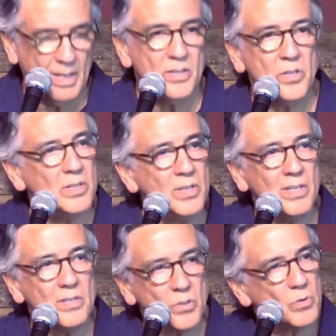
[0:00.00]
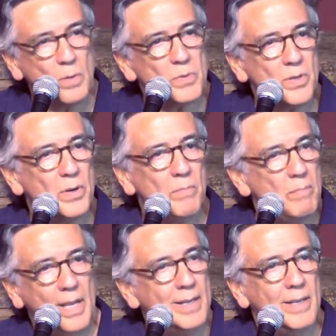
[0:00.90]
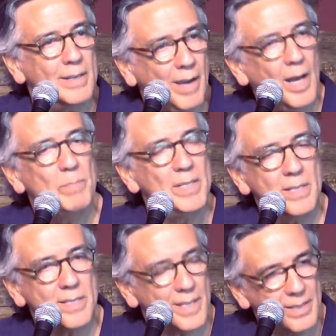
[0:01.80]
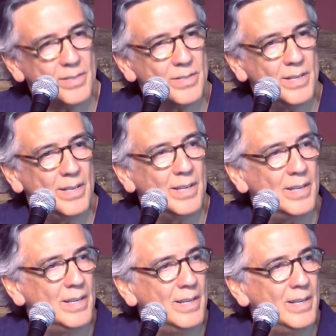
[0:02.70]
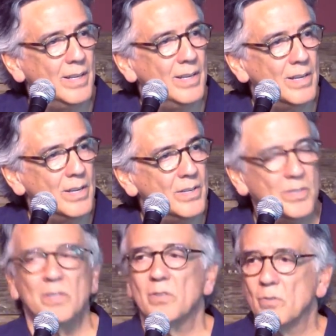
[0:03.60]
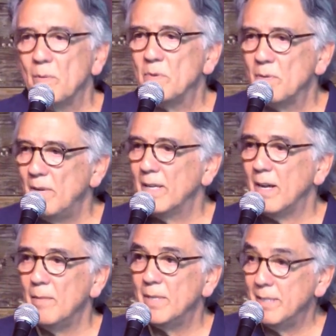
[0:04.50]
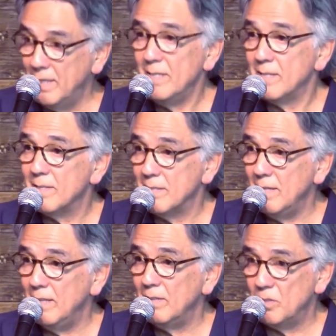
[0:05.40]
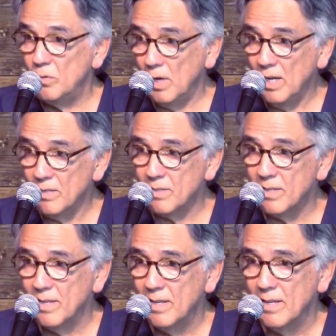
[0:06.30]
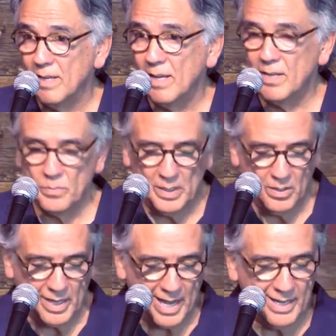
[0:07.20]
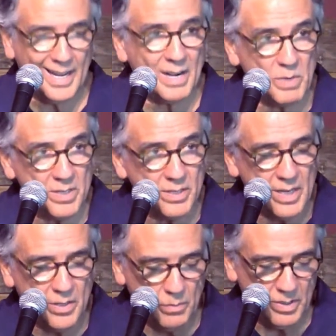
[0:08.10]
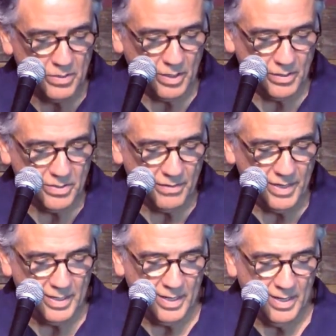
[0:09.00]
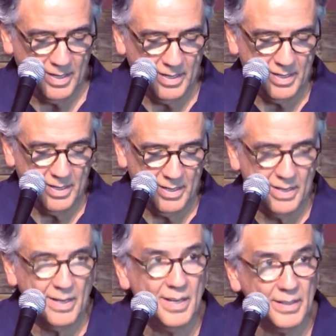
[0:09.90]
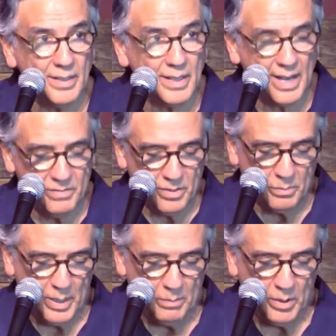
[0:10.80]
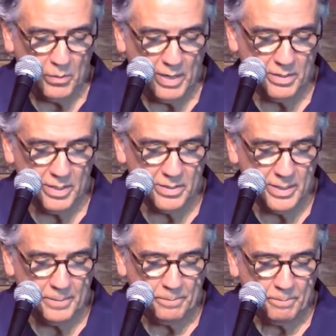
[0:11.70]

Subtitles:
Shouldn't Scripture make common sense? Shouldn't Scripture make common decency to us as we look at it and we see the results of it in the lives of the people around us?